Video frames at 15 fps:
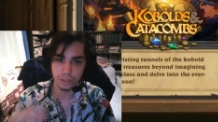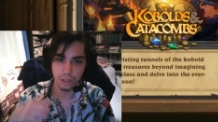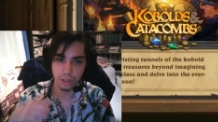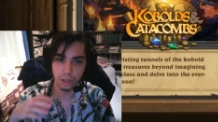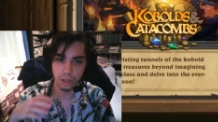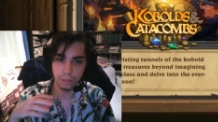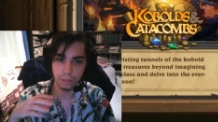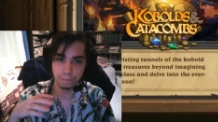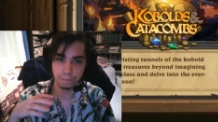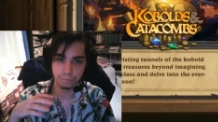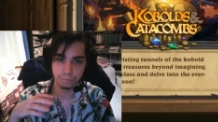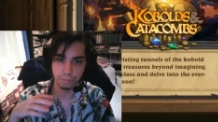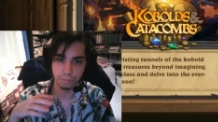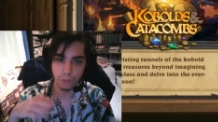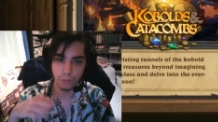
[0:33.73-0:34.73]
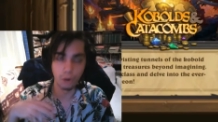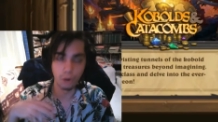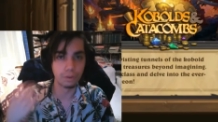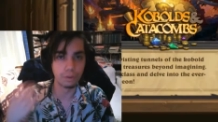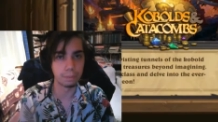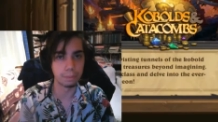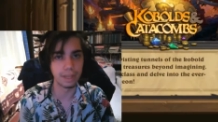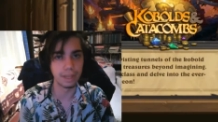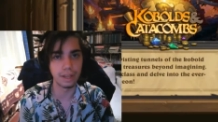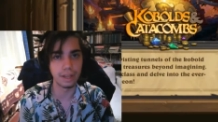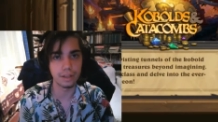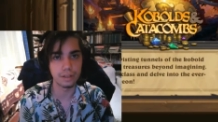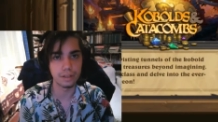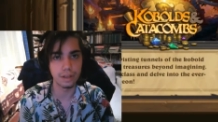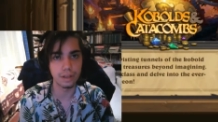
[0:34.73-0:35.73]
Um, overplay it,
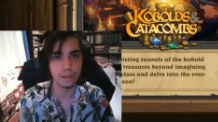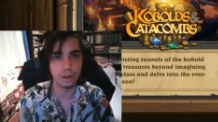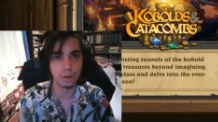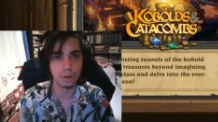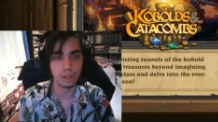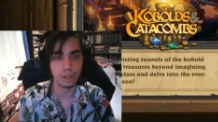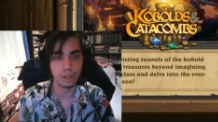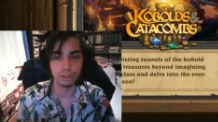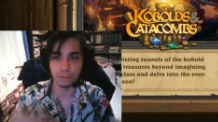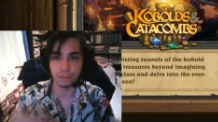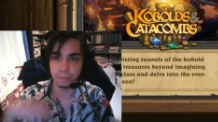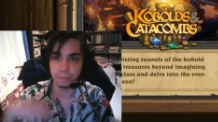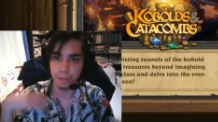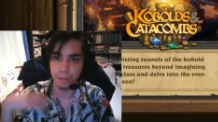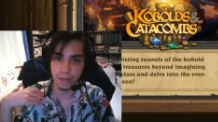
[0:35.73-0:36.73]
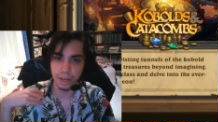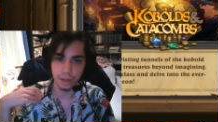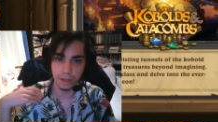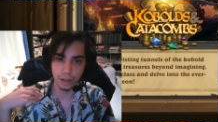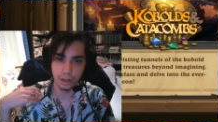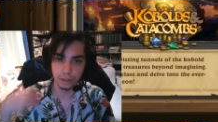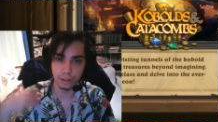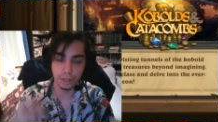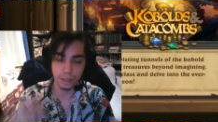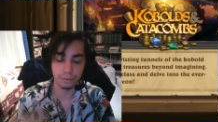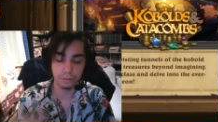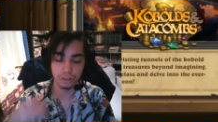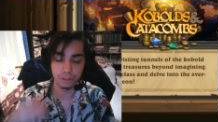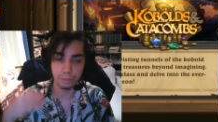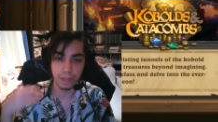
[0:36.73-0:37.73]
so you just play uh, you can
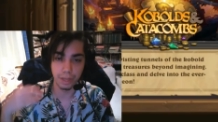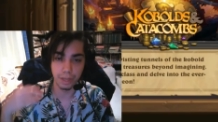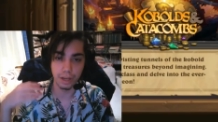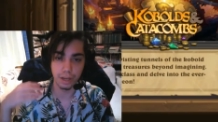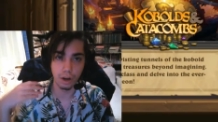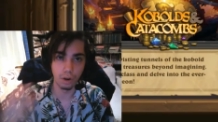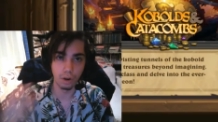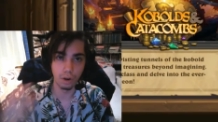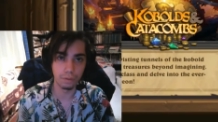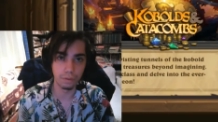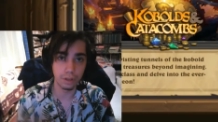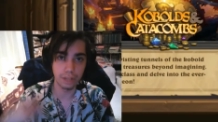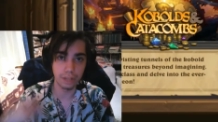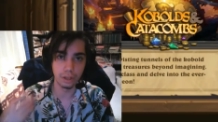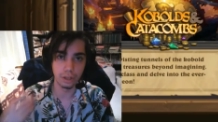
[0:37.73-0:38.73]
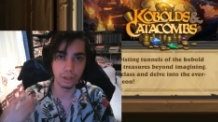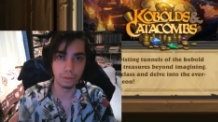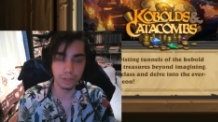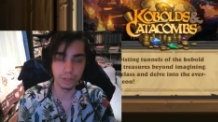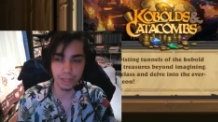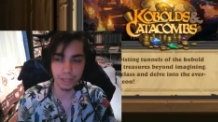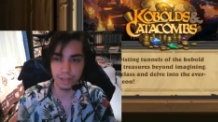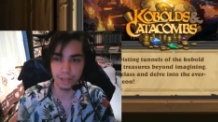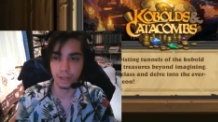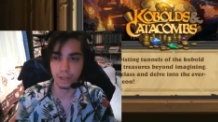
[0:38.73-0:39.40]
just play over and over again.